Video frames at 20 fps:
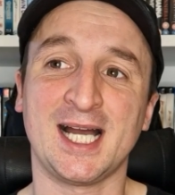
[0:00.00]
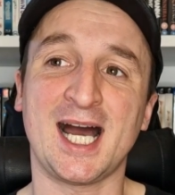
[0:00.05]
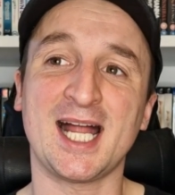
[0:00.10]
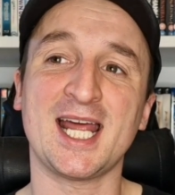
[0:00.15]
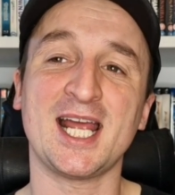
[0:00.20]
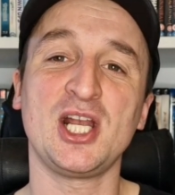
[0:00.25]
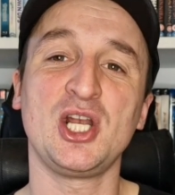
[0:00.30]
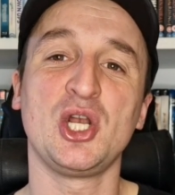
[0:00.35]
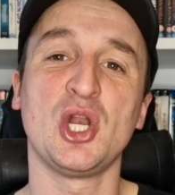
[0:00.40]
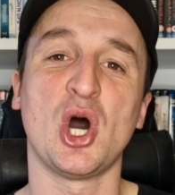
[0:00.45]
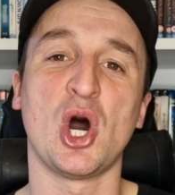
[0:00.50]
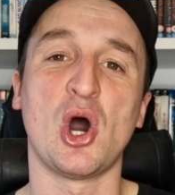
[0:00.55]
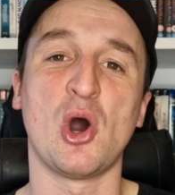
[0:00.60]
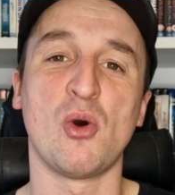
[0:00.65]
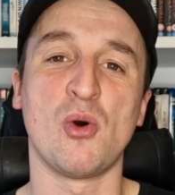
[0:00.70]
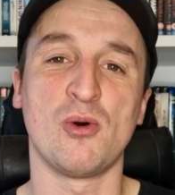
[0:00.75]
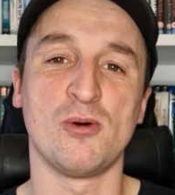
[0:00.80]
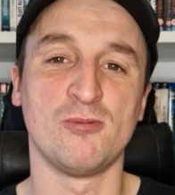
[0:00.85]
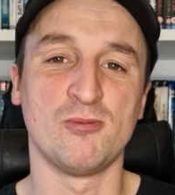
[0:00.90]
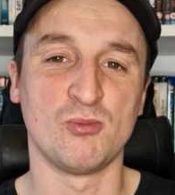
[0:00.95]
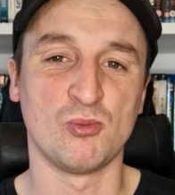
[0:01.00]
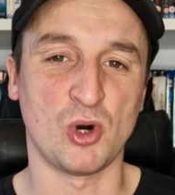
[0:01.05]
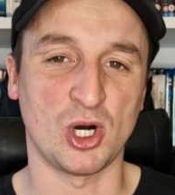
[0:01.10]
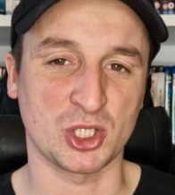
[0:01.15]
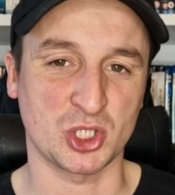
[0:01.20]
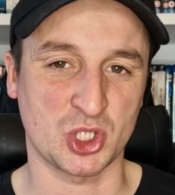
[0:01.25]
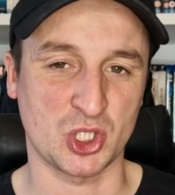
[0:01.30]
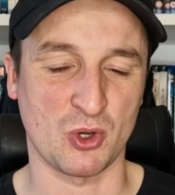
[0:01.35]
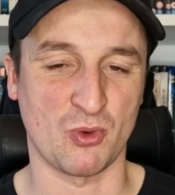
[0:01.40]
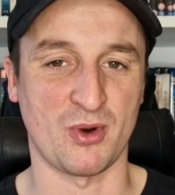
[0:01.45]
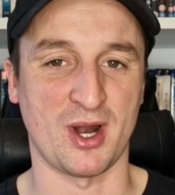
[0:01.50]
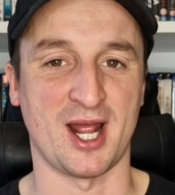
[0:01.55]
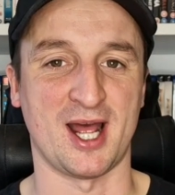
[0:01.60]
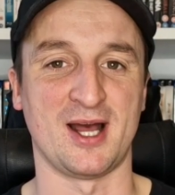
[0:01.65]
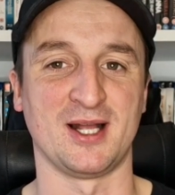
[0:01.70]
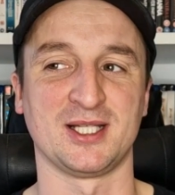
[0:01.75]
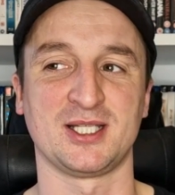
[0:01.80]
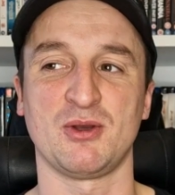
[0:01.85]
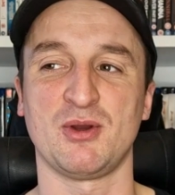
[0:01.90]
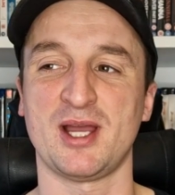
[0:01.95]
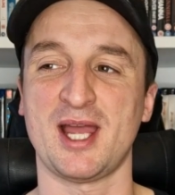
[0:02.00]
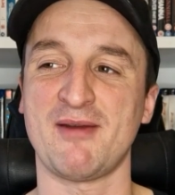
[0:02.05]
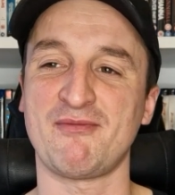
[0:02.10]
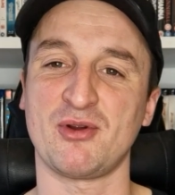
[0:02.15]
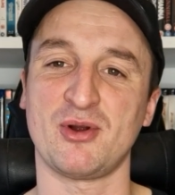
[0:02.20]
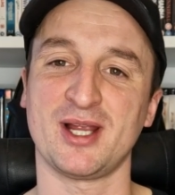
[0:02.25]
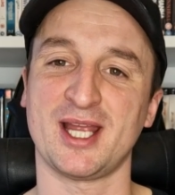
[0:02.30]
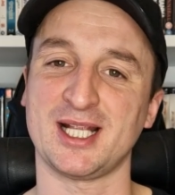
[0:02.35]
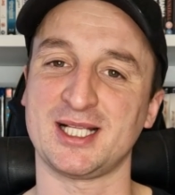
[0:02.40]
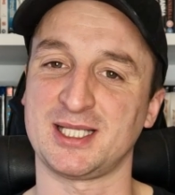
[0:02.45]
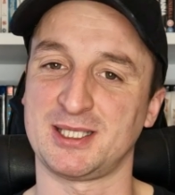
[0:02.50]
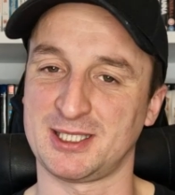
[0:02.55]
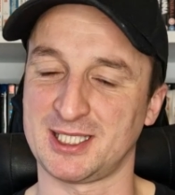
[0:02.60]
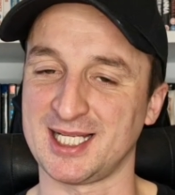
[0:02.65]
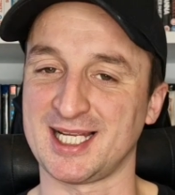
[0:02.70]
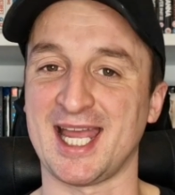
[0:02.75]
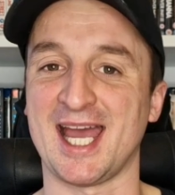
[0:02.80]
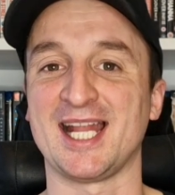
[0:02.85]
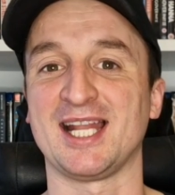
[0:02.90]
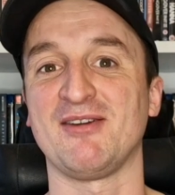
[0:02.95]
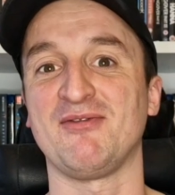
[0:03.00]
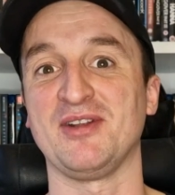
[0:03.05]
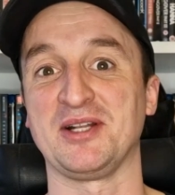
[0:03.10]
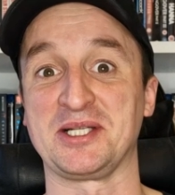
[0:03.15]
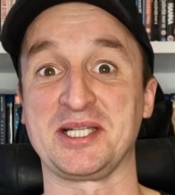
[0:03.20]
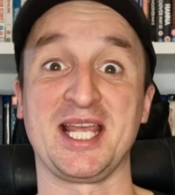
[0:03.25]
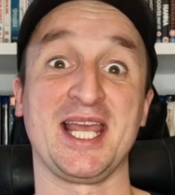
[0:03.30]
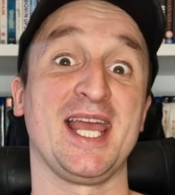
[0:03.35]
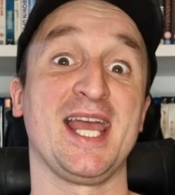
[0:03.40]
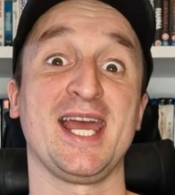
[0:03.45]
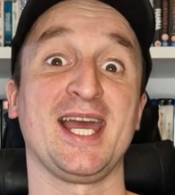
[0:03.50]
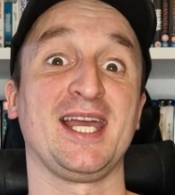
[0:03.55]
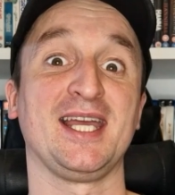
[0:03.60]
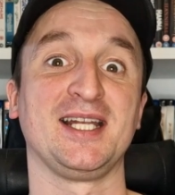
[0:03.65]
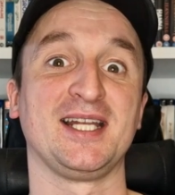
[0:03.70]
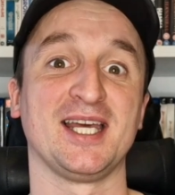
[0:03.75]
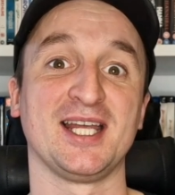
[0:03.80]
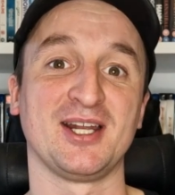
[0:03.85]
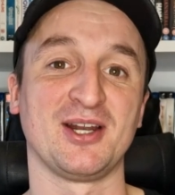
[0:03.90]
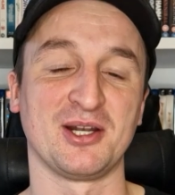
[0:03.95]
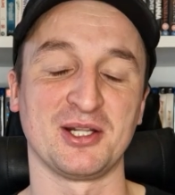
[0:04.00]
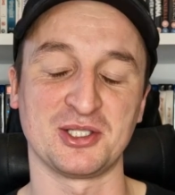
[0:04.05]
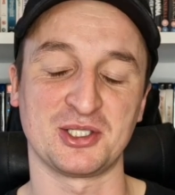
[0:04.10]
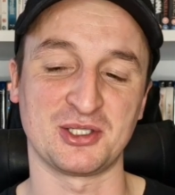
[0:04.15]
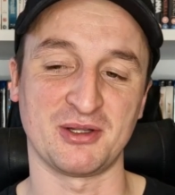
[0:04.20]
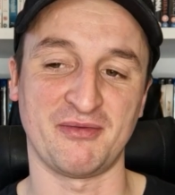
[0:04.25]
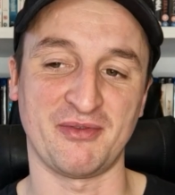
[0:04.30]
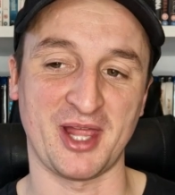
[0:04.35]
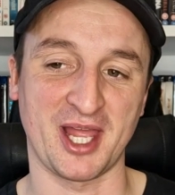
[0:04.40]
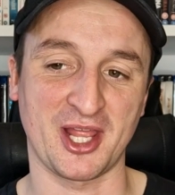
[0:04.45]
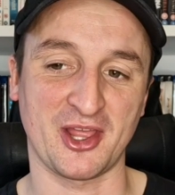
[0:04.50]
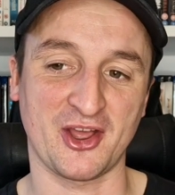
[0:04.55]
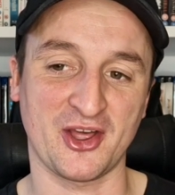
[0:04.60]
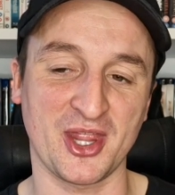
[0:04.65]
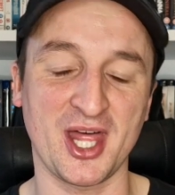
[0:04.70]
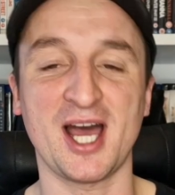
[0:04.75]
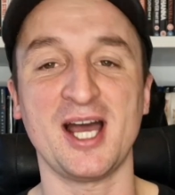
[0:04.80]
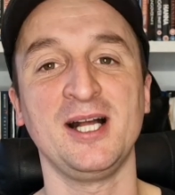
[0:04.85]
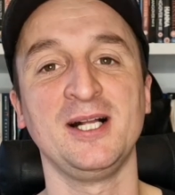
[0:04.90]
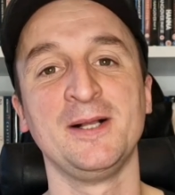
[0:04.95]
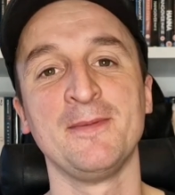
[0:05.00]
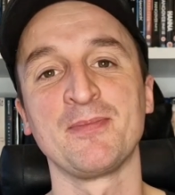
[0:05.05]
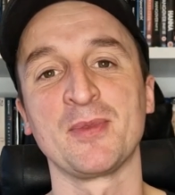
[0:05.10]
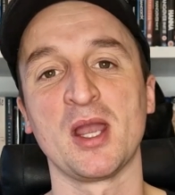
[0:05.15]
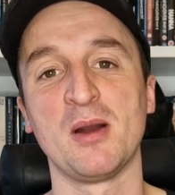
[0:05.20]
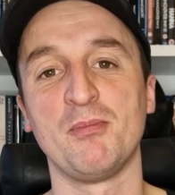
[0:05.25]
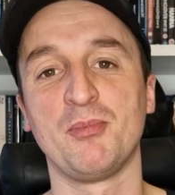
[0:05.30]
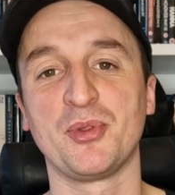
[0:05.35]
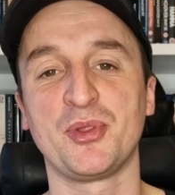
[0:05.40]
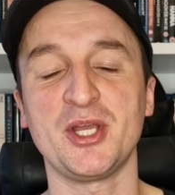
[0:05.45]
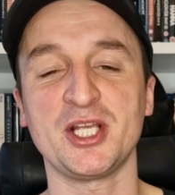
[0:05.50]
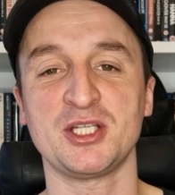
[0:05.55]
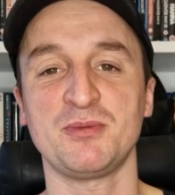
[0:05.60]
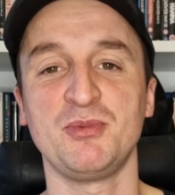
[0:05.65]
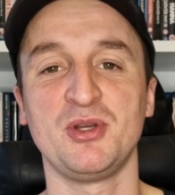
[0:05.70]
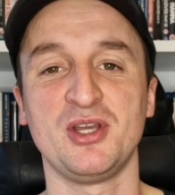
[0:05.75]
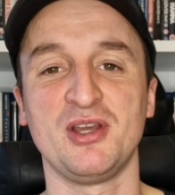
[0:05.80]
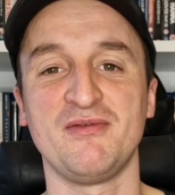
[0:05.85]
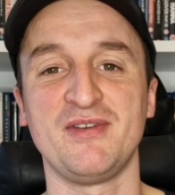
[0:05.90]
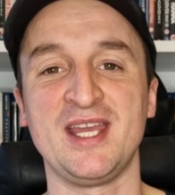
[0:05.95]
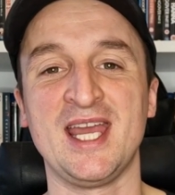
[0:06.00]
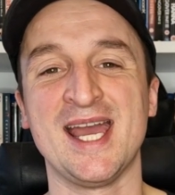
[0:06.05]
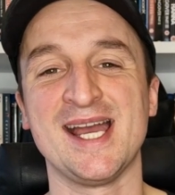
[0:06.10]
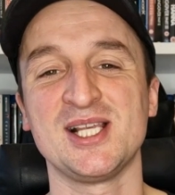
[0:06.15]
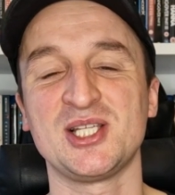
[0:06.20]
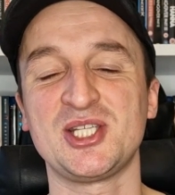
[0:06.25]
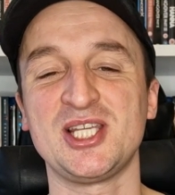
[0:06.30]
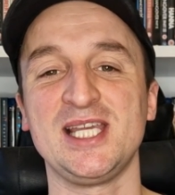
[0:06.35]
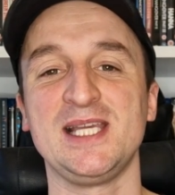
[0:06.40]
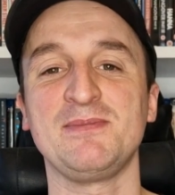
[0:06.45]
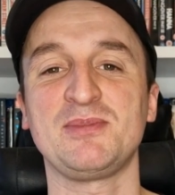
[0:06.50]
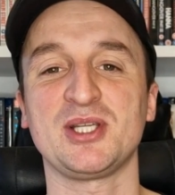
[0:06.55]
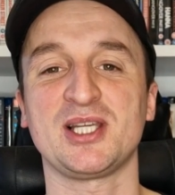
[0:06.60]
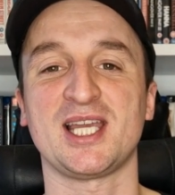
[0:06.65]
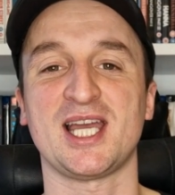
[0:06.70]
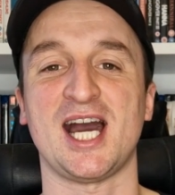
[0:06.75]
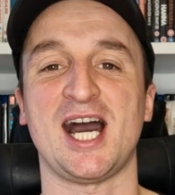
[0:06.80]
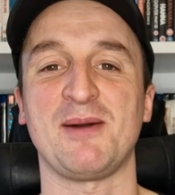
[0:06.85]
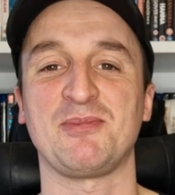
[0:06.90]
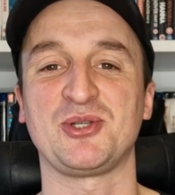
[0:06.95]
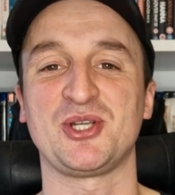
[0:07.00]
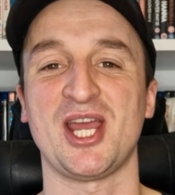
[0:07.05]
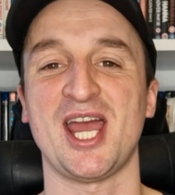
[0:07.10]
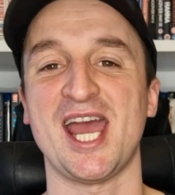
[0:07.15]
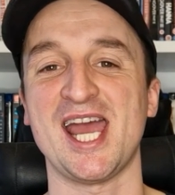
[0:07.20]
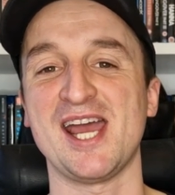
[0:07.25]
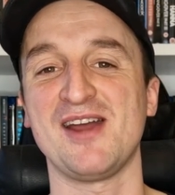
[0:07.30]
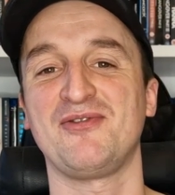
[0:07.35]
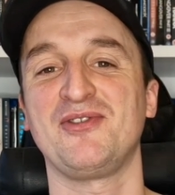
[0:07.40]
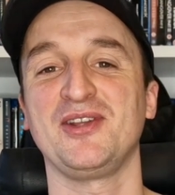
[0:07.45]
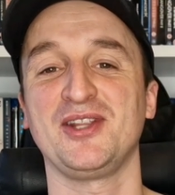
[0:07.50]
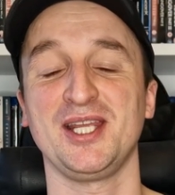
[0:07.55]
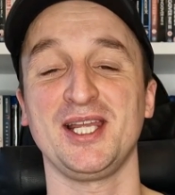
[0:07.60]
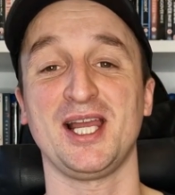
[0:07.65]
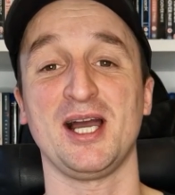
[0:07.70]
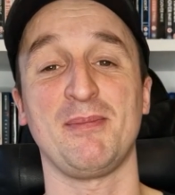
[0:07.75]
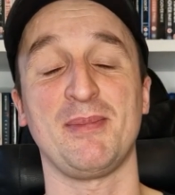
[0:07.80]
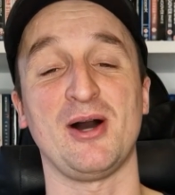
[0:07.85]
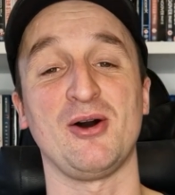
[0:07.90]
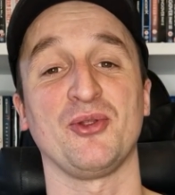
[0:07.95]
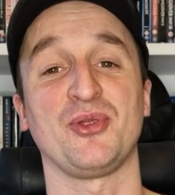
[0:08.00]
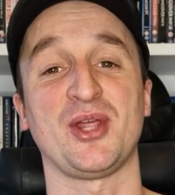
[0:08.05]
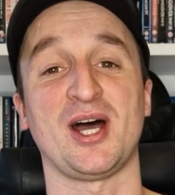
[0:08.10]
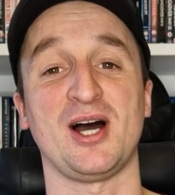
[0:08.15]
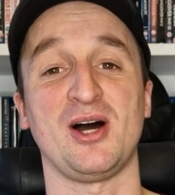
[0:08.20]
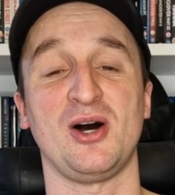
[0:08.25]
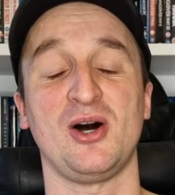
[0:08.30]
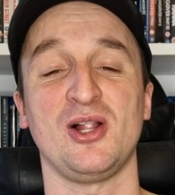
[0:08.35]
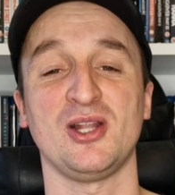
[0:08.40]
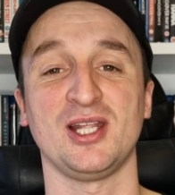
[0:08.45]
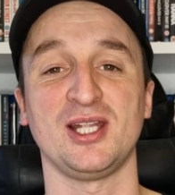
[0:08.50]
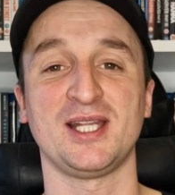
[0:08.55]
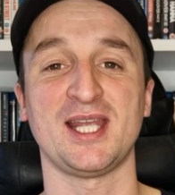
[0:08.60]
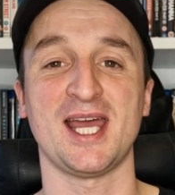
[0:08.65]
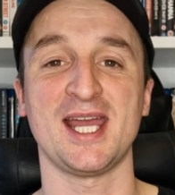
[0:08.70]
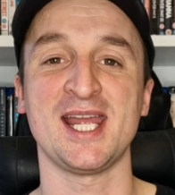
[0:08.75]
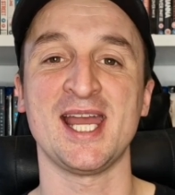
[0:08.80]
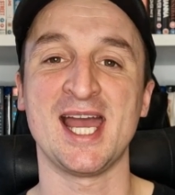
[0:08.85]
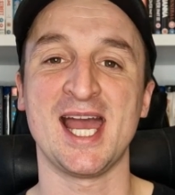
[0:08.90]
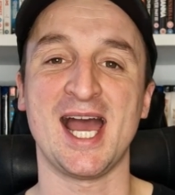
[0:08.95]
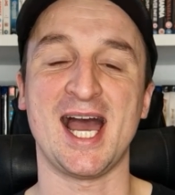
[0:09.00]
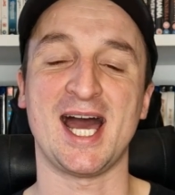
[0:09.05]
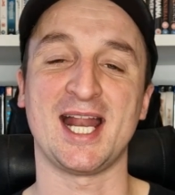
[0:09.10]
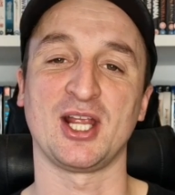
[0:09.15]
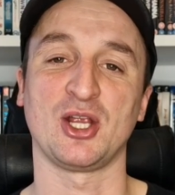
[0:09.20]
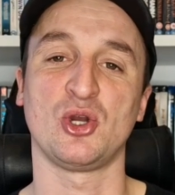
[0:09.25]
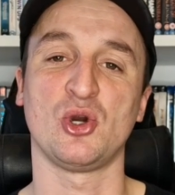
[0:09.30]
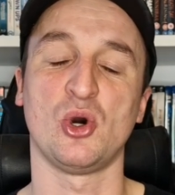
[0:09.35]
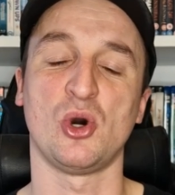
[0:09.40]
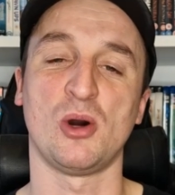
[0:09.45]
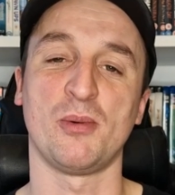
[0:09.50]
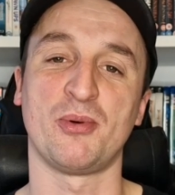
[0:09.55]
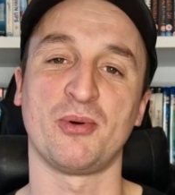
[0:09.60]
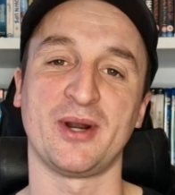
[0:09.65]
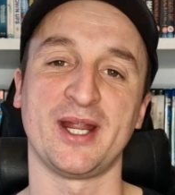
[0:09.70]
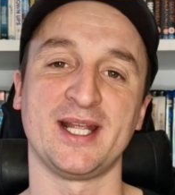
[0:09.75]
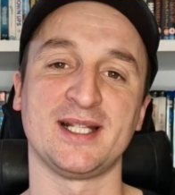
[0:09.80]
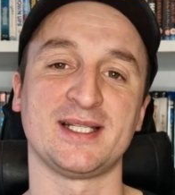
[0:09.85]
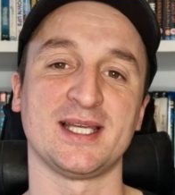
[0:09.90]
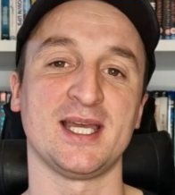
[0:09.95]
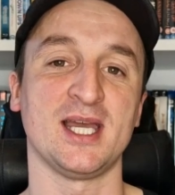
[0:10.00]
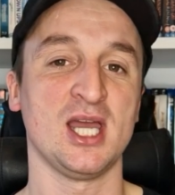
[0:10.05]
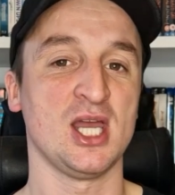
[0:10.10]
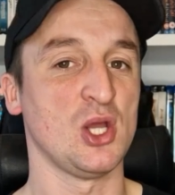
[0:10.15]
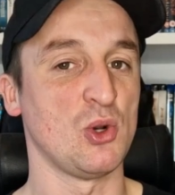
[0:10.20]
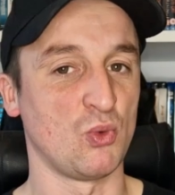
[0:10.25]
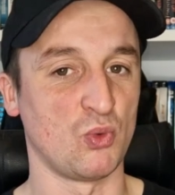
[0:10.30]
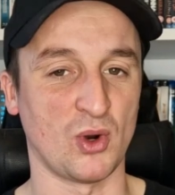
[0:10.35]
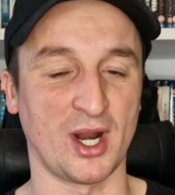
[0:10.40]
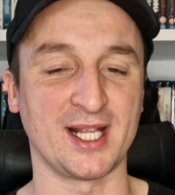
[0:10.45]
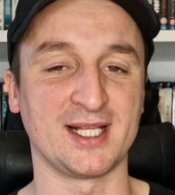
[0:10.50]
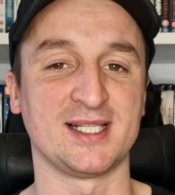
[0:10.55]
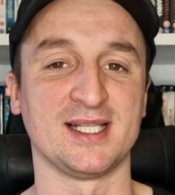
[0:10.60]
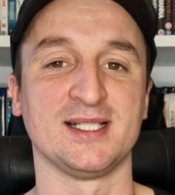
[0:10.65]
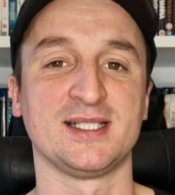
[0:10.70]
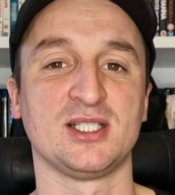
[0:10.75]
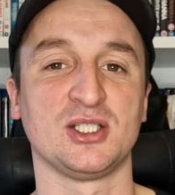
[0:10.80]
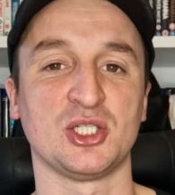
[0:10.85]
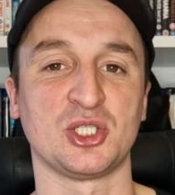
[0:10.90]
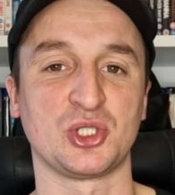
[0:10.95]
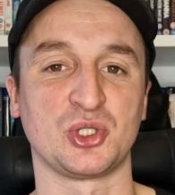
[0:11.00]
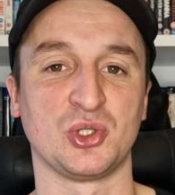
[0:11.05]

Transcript: And I know what surrounds it, where everyone gets together for turkey dinner and stuff like that. But this movie seemed to capture everything about that holiday and incorporate it right into the